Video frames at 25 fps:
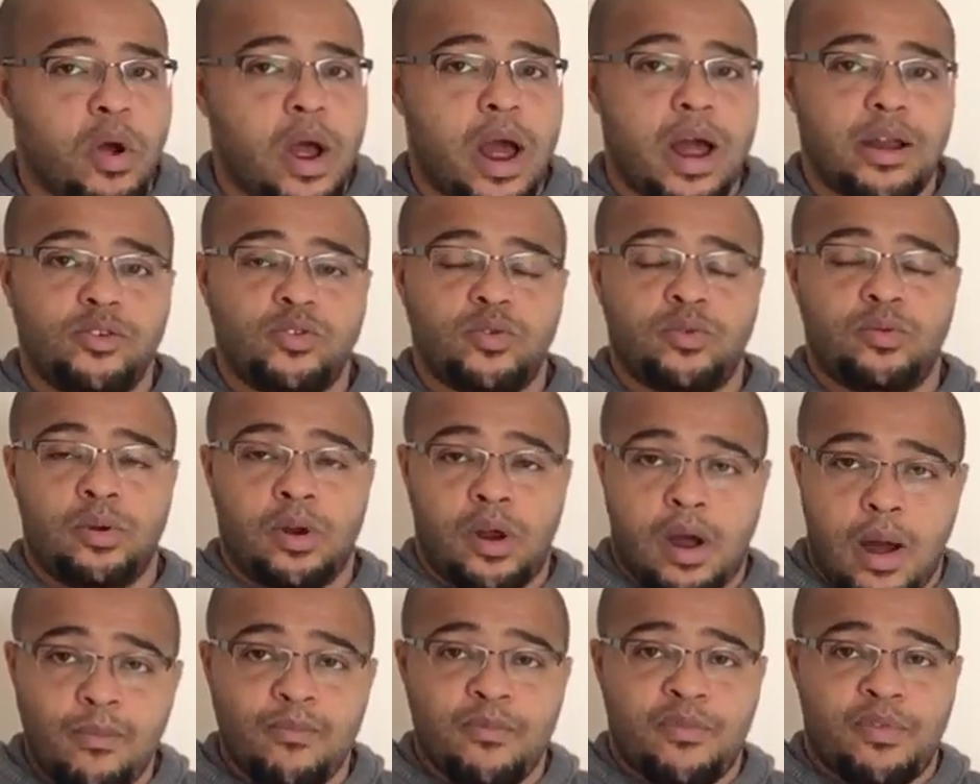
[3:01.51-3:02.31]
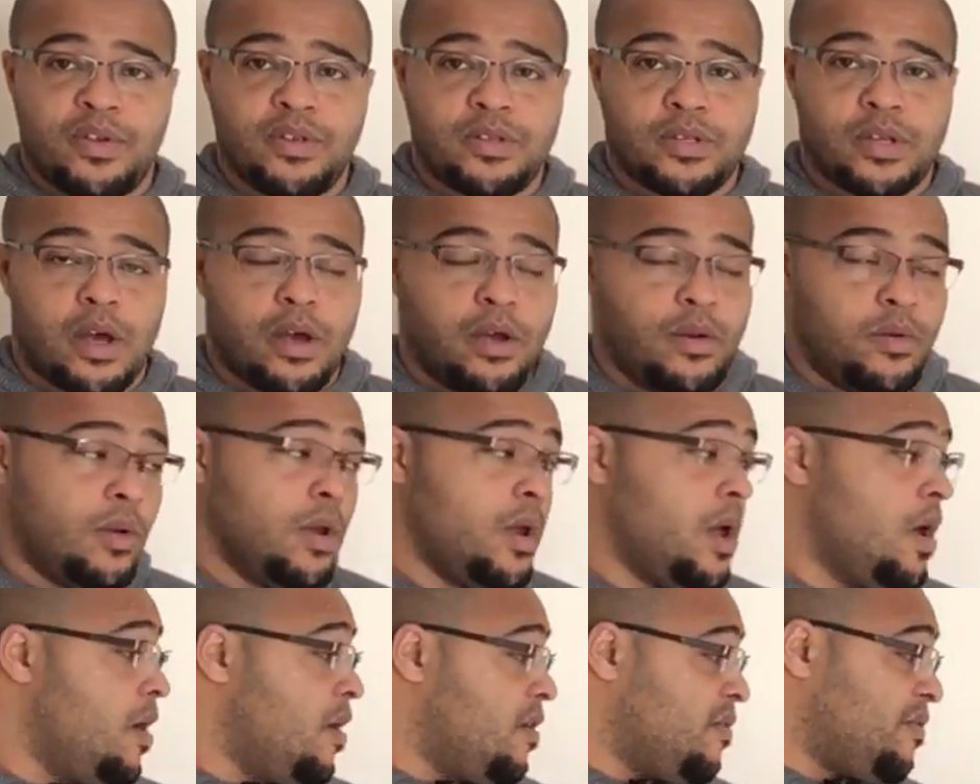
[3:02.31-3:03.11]
com comfort zone.
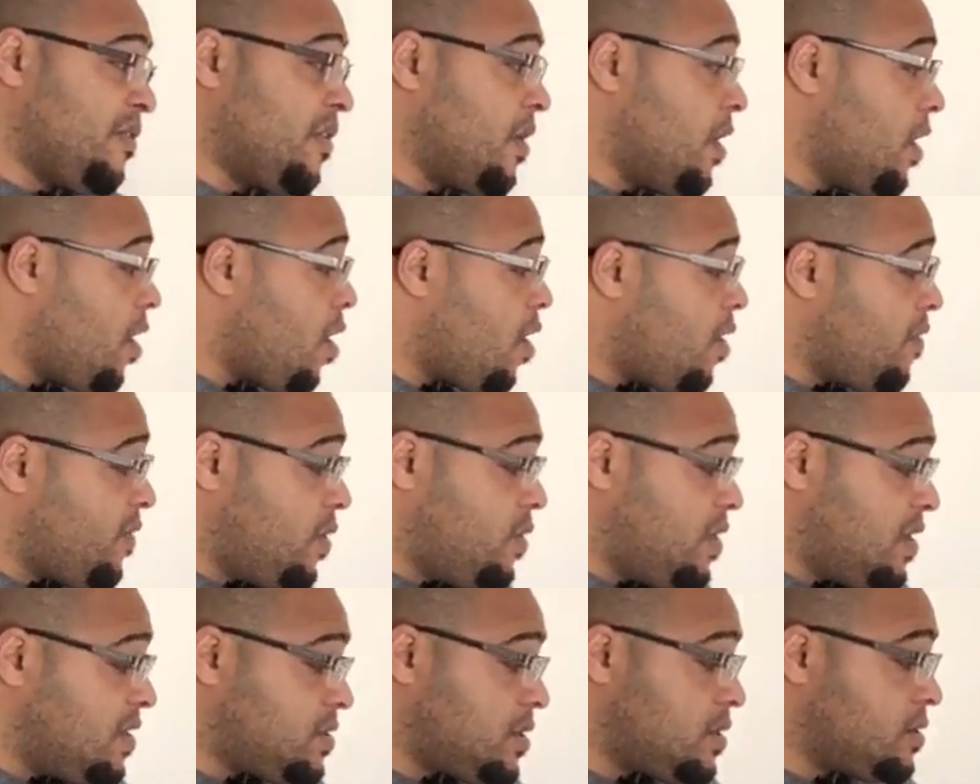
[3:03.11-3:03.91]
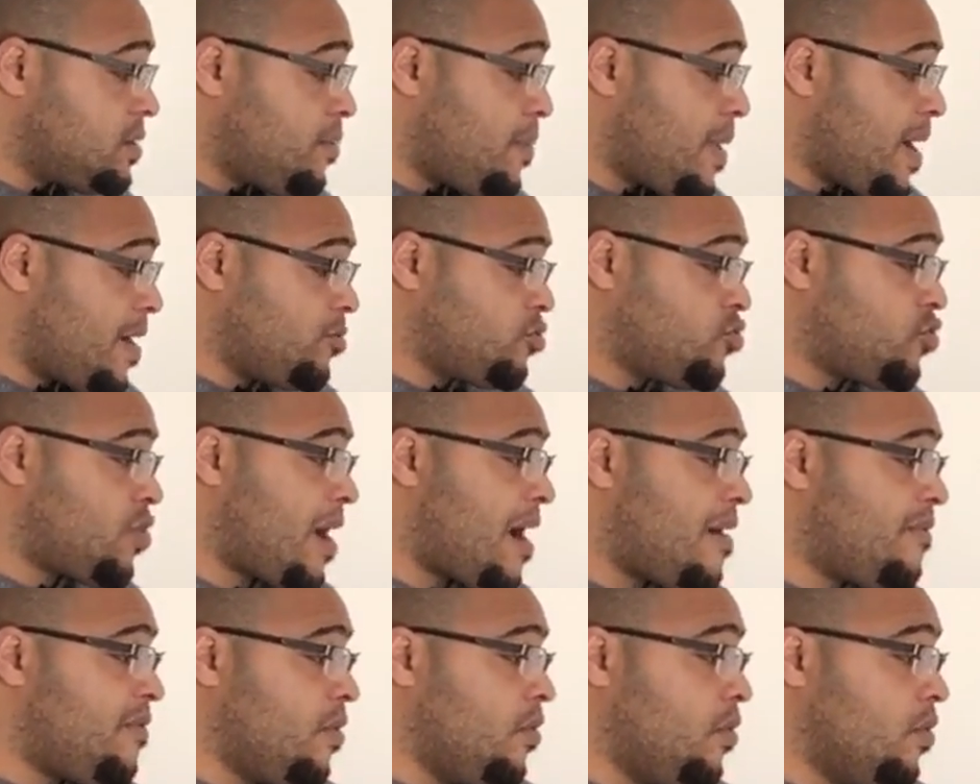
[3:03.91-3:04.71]
For a lot of you, this is about
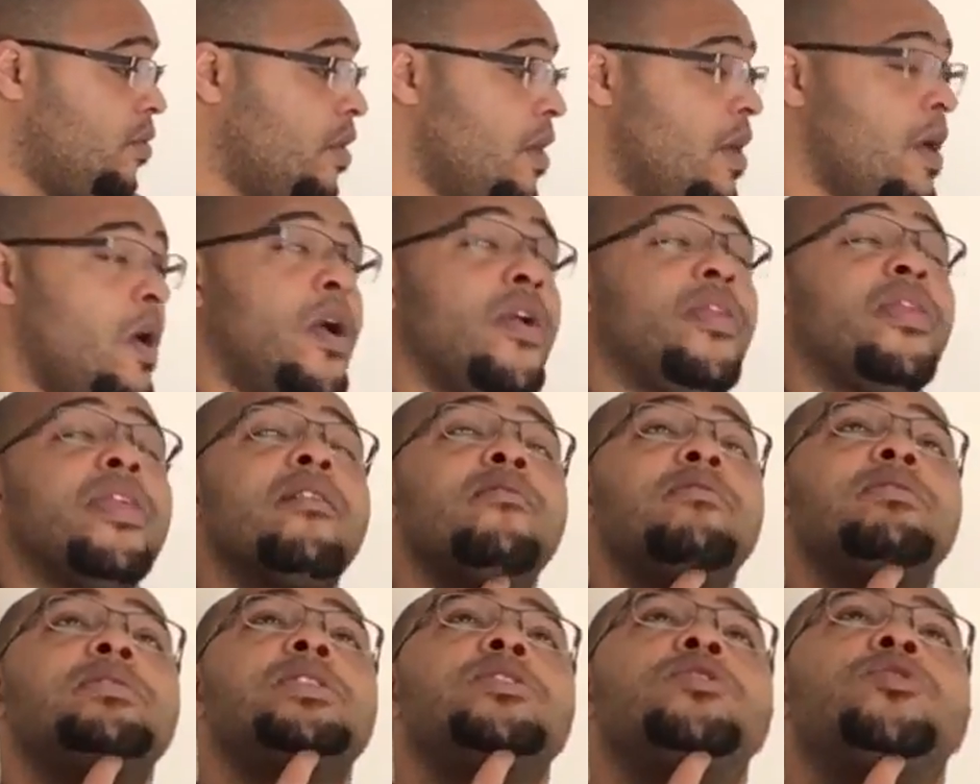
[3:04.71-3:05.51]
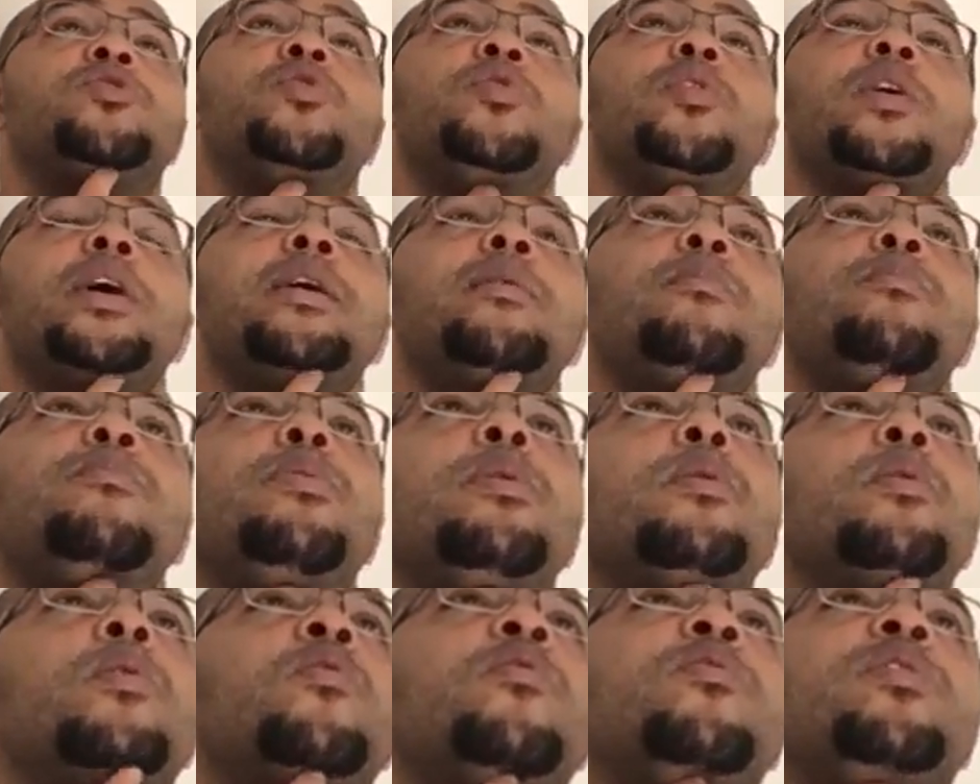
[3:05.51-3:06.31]
travel. There is a trip
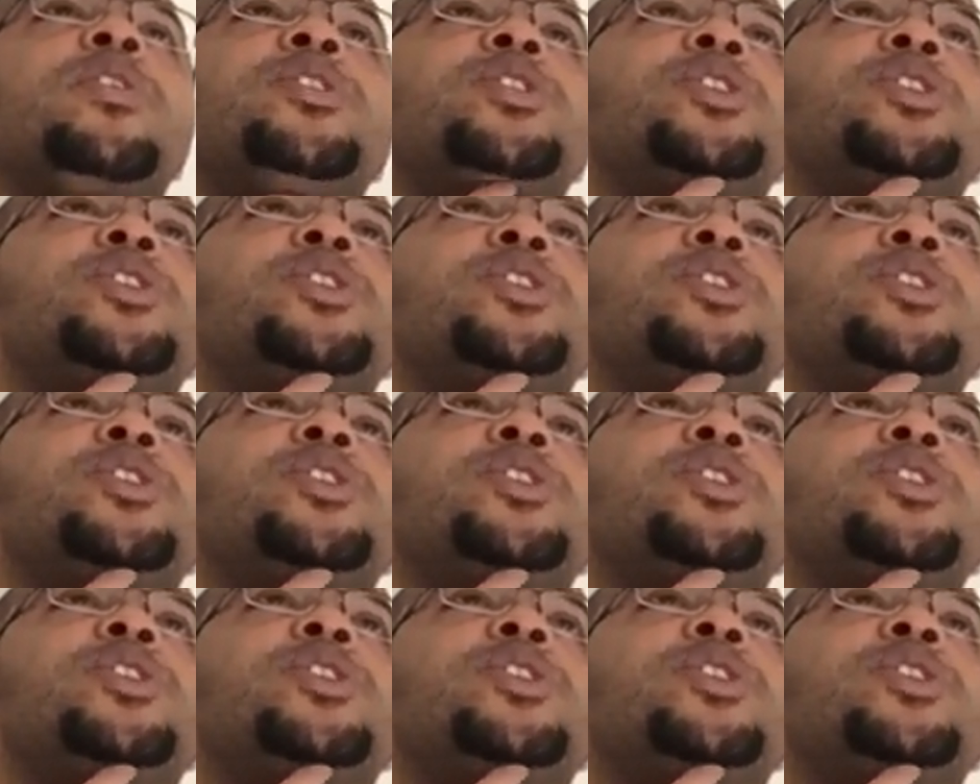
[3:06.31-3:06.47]
or a